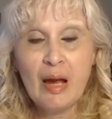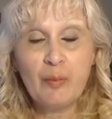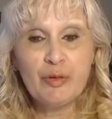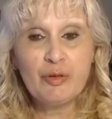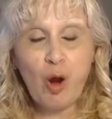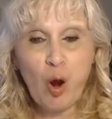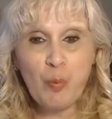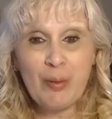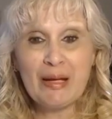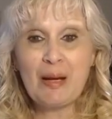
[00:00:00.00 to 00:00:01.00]
And when you're
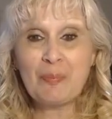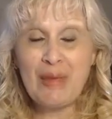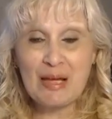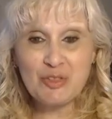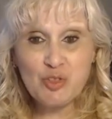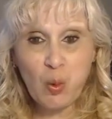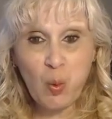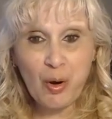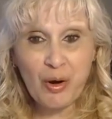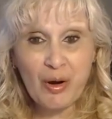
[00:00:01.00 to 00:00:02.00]
opening up that
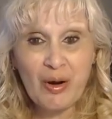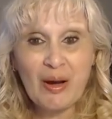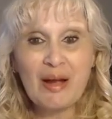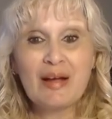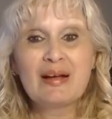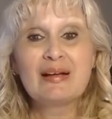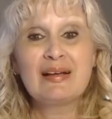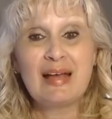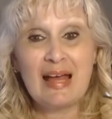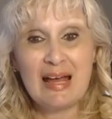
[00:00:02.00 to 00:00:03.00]
door,
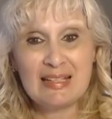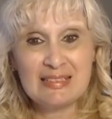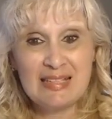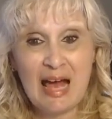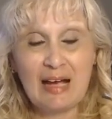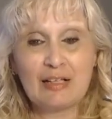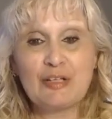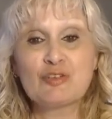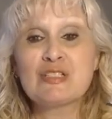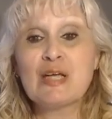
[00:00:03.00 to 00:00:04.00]

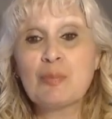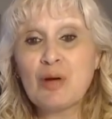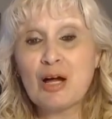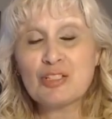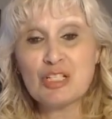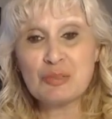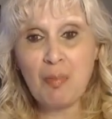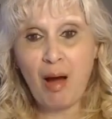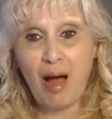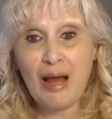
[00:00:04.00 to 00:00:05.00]
exactly, your subconscious
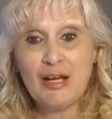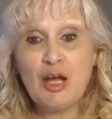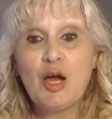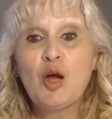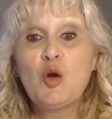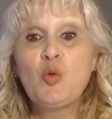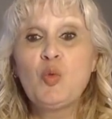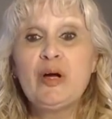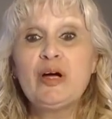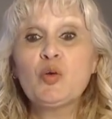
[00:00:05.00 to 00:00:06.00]
mind
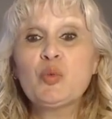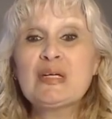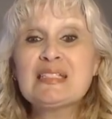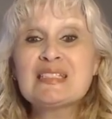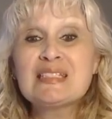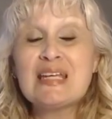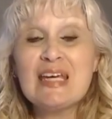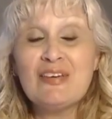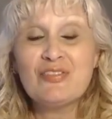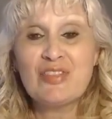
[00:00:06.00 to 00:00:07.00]
will
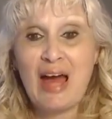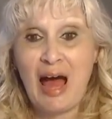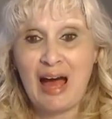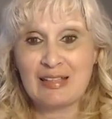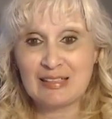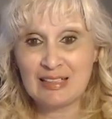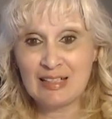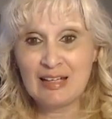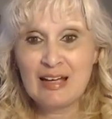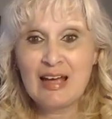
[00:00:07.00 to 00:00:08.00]
receive that.
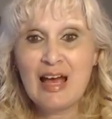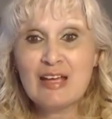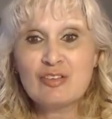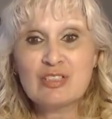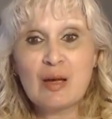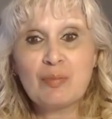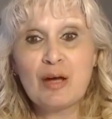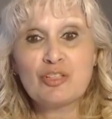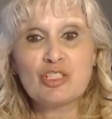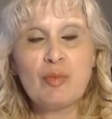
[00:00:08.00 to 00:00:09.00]
And your
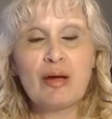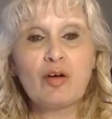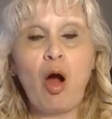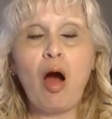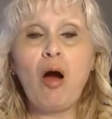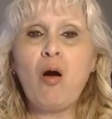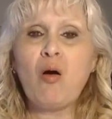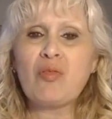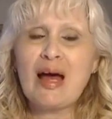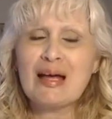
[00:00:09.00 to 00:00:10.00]
subconscious mind will go,
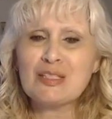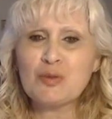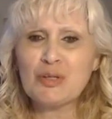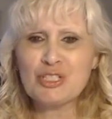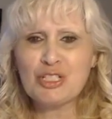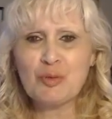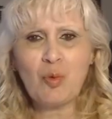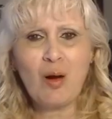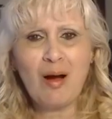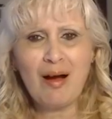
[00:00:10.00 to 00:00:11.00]
oh, that's what she
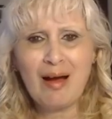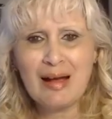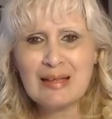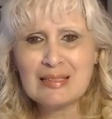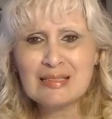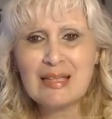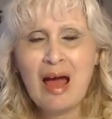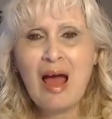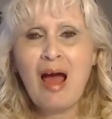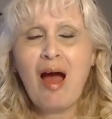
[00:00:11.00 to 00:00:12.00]
wants.
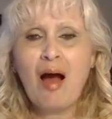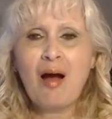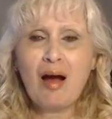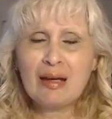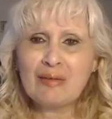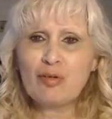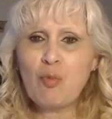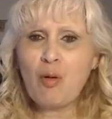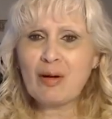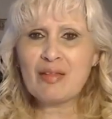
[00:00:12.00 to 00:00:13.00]
I'll give her
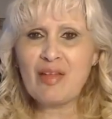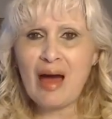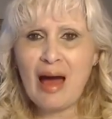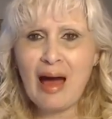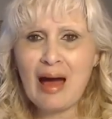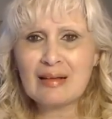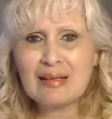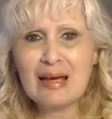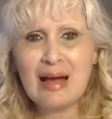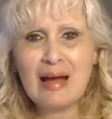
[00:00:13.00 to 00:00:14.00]
more of that.
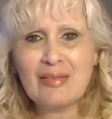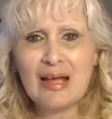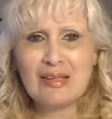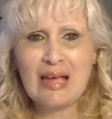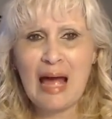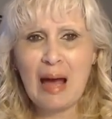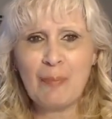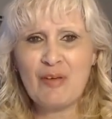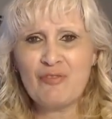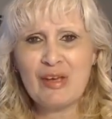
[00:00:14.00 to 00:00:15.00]
Yeah, that's a
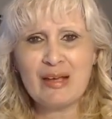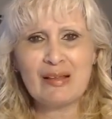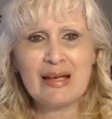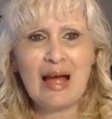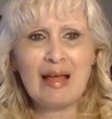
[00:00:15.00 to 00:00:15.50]
happy feeling.